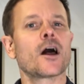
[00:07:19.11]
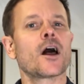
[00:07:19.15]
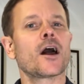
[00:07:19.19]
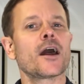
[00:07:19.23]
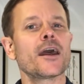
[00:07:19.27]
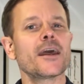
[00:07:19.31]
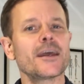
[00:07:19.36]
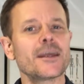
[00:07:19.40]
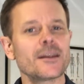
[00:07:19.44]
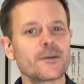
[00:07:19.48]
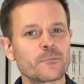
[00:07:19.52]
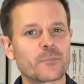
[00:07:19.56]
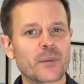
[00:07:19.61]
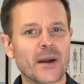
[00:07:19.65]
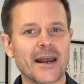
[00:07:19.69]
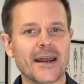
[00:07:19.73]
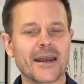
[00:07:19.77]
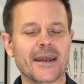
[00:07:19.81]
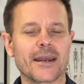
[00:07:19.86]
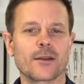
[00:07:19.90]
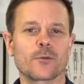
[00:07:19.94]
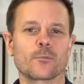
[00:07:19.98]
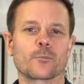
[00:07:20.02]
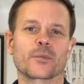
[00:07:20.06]
in
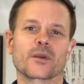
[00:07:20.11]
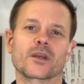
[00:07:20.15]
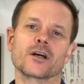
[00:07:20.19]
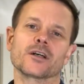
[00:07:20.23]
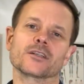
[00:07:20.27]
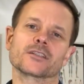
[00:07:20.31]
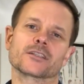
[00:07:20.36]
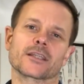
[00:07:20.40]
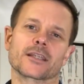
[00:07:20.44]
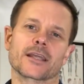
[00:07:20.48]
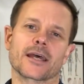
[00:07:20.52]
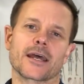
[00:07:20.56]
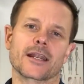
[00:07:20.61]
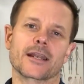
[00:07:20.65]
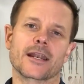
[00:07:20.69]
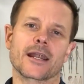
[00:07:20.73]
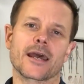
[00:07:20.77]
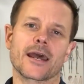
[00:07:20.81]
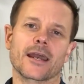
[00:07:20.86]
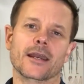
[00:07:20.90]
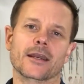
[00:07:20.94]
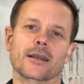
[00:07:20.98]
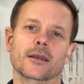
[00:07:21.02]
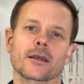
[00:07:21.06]
pain because of their
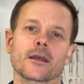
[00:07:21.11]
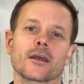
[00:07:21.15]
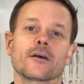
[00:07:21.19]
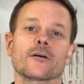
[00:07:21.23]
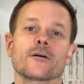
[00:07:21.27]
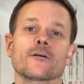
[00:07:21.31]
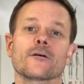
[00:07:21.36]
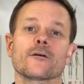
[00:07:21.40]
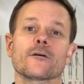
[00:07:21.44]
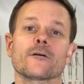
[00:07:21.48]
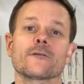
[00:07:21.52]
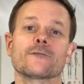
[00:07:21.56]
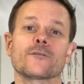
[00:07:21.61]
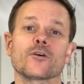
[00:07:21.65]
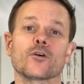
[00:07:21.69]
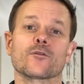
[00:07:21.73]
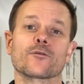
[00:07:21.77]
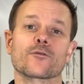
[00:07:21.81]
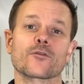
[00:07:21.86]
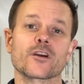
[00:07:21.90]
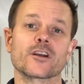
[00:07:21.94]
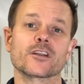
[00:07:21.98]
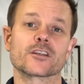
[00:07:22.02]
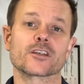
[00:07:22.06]
neck, feel
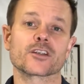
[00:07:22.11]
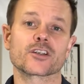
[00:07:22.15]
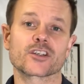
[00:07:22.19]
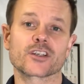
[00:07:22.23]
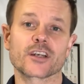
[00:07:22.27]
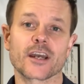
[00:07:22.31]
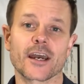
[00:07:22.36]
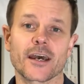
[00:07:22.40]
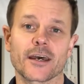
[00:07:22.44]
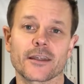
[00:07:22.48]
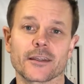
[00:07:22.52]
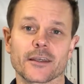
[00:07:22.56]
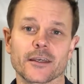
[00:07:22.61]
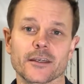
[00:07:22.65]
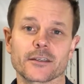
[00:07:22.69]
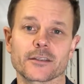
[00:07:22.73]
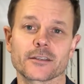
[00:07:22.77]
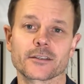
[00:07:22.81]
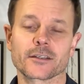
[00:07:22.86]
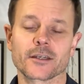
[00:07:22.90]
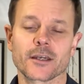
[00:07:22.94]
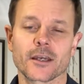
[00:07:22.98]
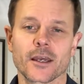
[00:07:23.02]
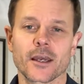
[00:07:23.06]
free to share this.
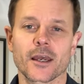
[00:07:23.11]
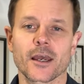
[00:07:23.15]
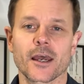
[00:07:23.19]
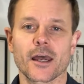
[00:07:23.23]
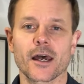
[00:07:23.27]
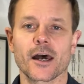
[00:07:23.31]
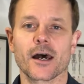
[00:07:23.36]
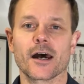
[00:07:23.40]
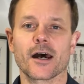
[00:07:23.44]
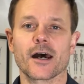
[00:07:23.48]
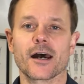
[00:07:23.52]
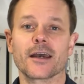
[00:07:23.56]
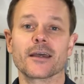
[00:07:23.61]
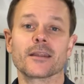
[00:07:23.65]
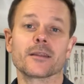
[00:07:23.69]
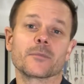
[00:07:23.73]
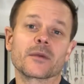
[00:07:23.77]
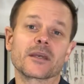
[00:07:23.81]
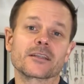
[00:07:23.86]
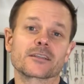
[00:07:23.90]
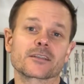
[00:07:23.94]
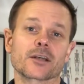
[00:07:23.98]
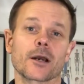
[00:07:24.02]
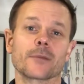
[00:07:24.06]
In the
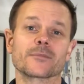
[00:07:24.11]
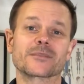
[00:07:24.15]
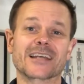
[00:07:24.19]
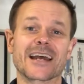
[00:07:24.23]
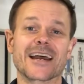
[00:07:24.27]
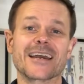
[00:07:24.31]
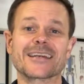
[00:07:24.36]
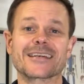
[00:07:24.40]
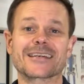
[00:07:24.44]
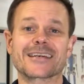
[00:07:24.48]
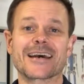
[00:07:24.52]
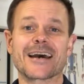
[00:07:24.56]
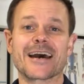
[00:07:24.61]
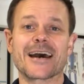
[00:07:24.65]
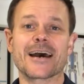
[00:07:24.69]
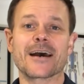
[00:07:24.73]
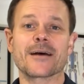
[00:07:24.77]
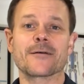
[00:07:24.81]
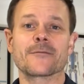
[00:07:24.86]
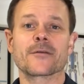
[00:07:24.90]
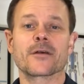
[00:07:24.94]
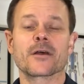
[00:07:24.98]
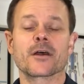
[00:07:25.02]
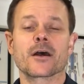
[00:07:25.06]
meantime, take care,
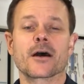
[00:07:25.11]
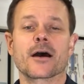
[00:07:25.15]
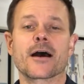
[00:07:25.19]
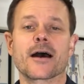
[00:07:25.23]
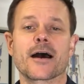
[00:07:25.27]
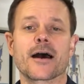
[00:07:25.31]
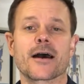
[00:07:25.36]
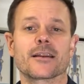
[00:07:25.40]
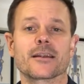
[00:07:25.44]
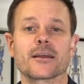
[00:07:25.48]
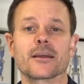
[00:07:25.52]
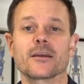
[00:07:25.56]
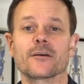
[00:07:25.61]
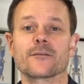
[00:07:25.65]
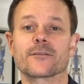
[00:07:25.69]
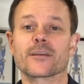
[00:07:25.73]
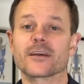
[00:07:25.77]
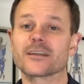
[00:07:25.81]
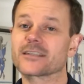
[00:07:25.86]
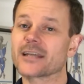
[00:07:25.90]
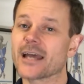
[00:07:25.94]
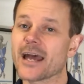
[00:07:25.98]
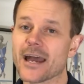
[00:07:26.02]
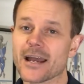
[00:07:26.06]
and if
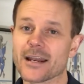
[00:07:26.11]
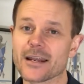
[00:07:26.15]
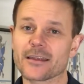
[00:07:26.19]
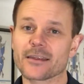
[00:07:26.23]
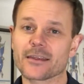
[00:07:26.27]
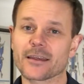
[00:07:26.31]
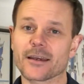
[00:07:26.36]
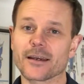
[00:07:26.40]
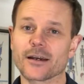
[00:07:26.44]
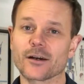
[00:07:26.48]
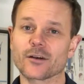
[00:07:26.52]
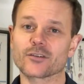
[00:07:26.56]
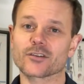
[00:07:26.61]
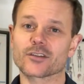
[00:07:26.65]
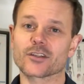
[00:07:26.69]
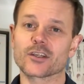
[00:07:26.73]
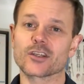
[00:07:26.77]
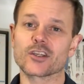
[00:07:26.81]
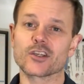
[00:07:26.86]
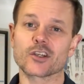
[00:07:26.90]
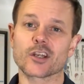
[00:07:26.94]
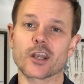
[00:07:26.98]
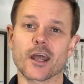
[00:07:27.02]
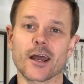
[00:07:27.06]
there's anything else that
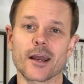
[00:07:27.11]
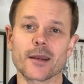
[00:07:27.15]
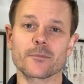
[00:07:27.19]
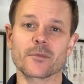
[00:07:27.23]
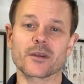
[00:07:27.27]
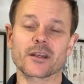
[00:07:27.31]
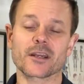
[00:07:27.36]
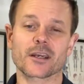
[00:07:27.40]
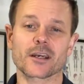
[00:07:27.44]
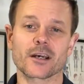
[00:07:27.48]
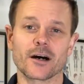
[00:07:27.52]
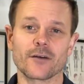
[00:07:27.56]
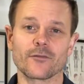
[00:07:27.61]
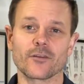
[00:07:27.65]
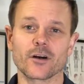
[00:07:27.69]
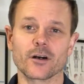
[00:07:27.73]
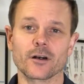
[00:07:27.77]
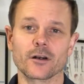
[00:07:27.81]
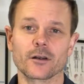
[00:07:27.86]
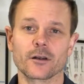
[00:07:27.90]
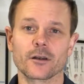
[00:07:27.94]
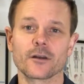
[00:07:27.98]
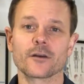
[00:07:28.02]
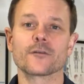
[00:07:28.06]
you'd like me to cover,
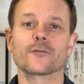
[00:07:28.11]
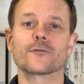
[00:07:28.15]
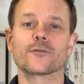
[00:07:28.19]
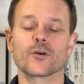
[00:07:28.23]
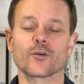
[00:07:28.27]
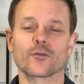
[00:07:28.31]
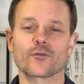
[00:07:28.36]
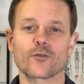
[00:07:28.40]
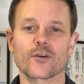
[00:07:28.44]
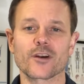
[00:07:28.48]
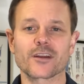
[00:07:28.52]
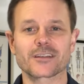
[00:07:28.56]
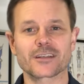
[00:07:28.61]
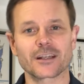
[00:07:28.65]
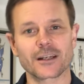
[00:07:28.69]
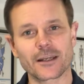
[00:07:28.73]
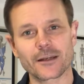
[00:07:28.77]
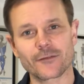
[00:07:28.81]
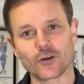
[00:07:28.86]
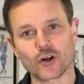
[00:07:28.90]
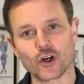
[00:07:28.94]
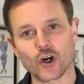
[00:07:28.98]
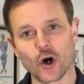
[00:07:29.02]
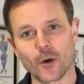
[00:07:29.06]
feel free to leave a
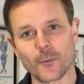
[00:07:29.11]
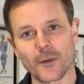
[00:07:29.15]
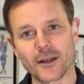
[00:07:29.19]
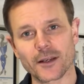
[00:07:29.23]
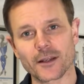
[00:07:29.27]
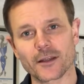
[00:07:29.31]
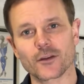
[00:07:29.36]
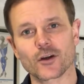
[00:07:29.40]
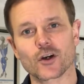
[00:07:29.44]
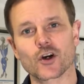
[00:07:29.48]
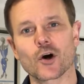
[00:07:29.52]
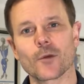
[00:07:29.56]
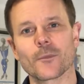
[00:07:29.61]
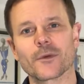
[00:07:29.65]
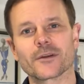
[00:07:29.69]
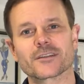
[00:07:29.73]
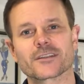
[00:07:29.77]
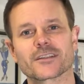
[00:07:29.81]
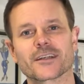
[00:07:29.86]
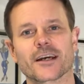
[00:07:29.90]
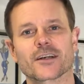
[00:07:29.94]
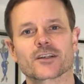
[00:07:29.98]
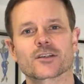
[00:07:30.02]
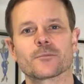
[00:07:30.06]
comment in the comment
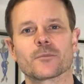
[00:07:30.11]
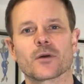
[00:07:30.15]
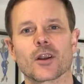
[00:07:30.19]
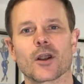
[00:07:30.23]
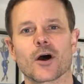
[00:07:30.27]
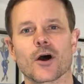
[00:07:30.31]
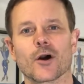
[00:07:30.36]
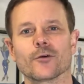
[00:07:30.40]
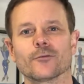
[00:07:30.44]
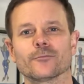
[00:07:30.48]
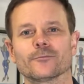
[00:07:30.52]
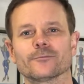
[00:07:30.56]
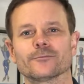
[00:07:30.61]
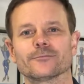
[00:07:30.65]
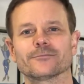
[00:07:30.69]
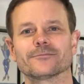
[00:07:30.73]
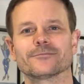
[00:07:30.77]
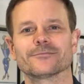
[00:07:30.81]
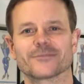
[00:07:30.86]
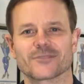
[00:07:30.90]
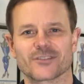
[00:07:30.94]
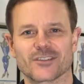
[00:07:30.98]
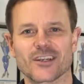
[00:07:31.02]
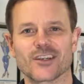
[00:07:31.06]
section below.
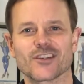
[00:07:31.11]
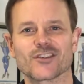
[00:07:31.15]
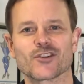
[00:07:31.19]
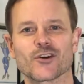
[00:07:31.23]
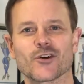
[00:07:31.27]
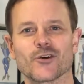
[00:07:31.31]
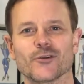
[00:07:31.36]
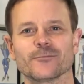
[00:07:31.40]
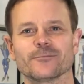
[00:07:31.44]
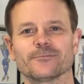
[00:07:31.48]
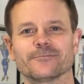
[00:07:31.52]
See you soon.